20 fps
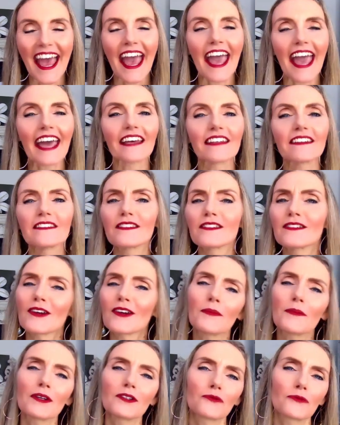and so
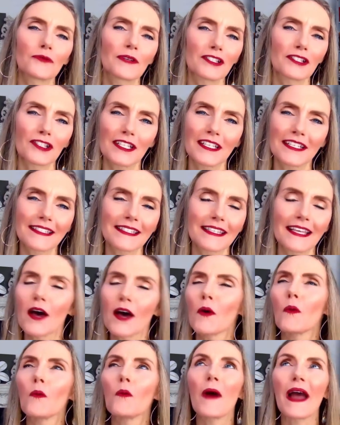much richness
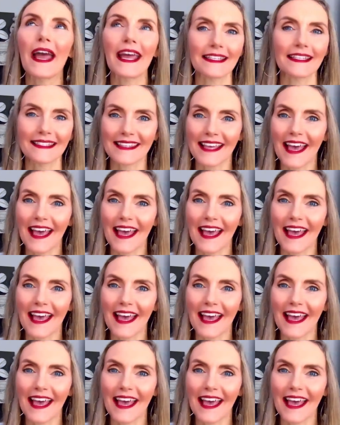awaits